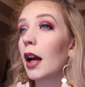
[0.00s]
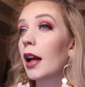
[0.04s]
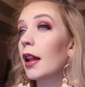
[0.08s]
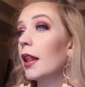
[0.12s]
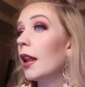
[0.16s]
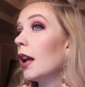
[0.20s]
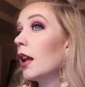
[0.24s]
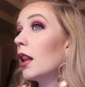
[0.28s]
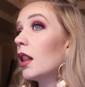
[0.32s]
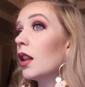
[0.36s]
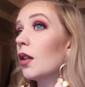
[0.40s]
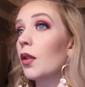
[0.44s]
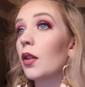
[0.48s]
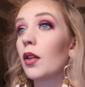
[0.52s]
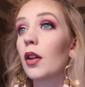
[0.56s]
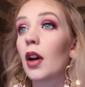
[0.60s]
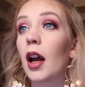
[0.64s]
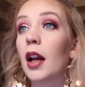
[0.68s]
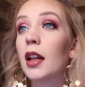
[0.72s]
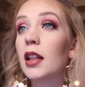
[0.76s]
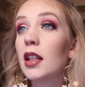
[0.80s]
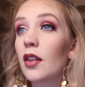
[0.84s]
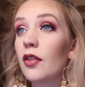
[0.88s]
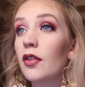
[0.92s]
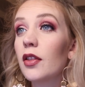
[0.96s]

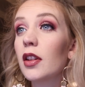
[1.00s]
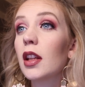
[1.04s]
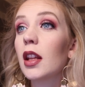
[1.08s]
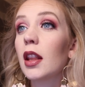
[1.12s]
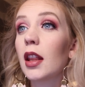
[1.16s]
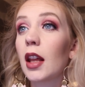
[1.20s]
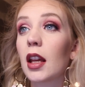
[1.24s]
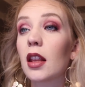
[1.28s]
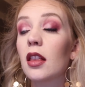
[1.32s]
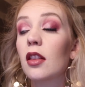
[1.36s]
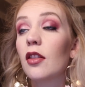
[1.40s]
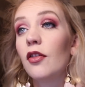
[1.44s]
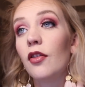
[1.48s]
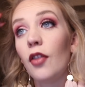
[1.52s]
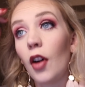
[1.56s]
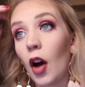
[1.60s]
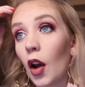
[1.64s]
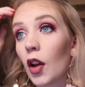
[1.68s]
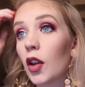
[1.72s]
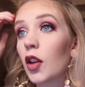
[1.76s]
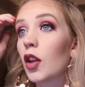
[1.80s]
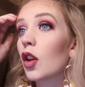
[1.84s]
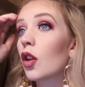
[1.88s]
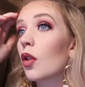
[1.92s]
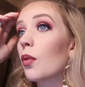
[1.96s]
I definitely like the
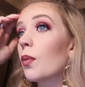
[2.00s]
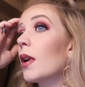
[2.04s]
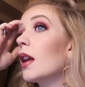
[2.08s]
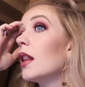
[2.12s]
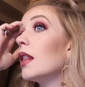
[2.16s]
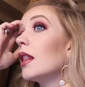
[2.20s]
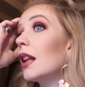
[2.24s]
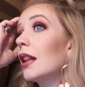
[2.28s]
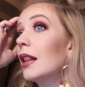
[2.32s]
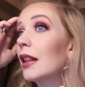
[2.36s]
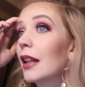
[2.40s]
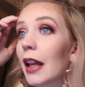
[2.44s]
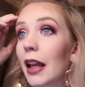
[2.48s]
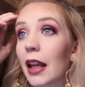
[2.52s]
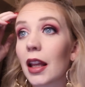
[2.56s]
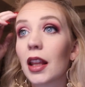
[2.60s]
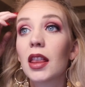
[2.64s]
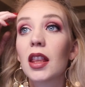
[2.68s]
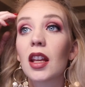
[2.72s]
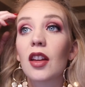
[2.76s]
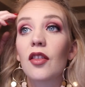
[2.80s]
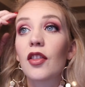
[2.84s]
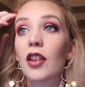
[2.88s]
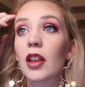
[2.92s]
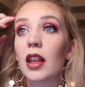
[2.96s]
volume and the
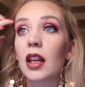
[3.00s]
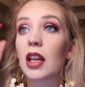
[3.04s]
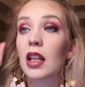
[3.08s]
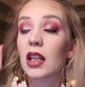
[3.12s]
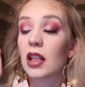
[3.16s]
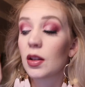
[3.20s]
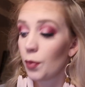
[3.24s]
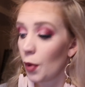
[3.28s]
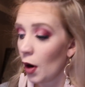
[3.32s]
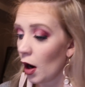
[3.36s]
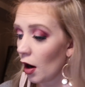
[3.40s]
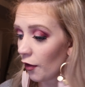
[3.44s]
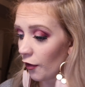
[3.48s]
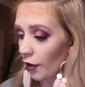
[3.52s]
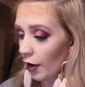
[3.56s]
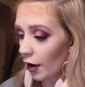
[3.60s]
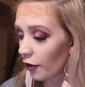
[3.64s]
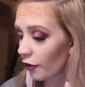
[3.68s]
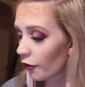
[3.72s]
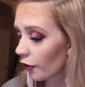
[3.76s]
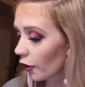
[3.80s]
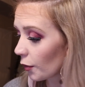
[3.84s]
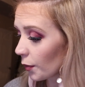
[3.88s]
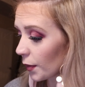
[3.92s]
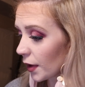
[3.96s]
length. I feel like it's
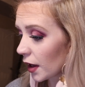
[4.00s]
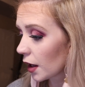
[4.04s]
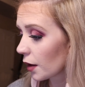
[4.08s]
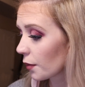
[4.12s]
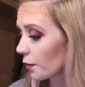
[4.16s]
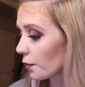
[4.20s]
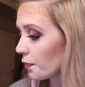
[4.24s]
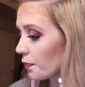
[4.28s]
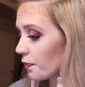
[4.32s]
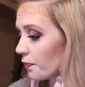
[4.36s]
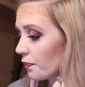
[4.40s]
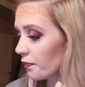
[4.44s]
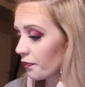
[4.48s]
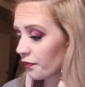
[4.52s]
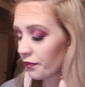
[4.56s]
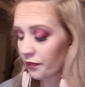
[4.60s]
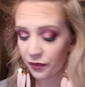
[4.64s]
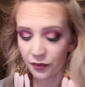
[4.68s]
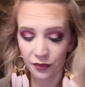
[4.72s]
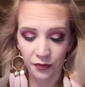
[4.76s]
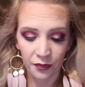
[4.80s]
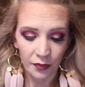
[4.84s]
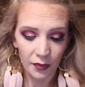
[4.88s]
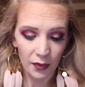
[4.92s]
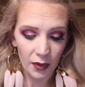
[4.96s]
perfect for me.
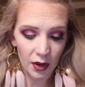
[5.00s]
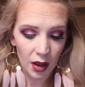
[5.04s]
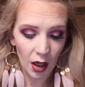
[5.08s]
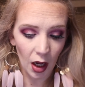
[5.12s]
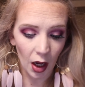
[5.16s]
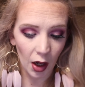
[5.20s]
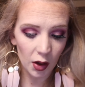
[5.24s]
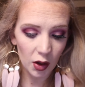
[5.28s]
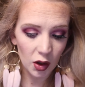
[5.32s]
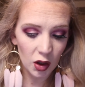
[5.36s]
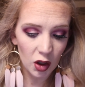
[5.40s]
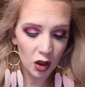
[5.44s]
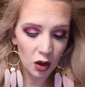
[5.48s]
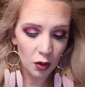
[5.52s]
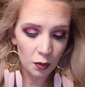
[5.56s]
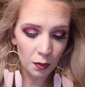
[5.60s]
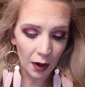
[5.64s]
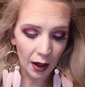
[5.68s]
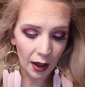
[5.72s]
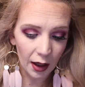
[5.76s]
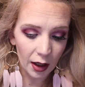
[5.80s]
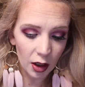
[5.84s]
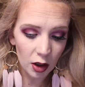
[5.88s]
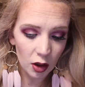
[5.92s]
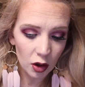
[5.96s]
Not too
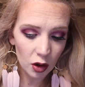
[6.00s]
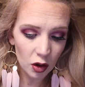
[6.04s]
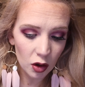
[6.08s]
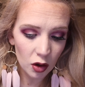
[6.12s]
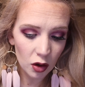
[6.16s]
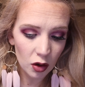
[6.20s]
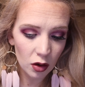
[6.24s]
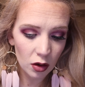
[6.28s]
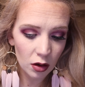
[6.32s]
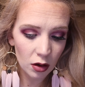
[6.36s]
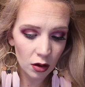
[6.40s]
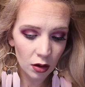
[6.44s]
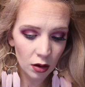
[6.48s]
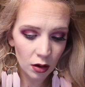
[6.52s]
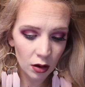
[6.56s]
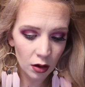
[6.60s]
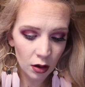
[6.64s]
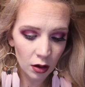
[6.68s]
much.